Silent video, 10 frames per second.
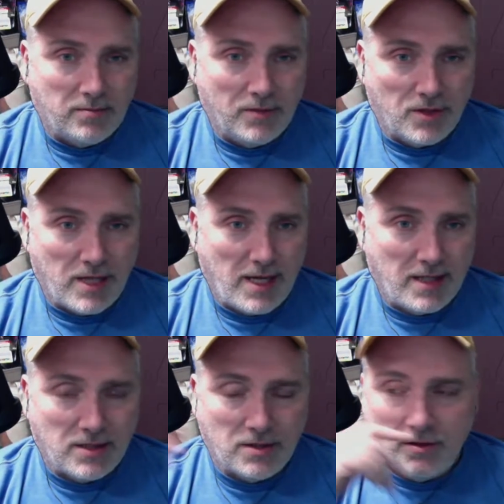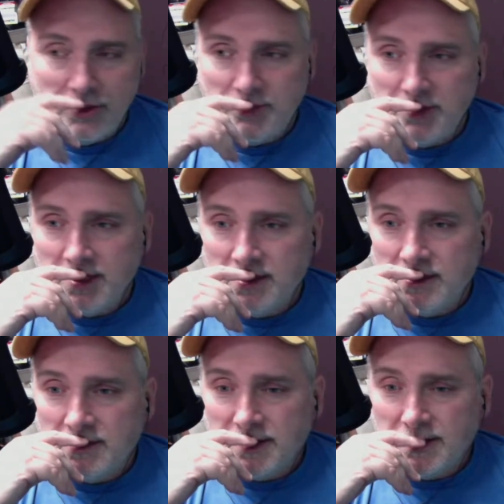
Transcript: your tax and shipping and stuff like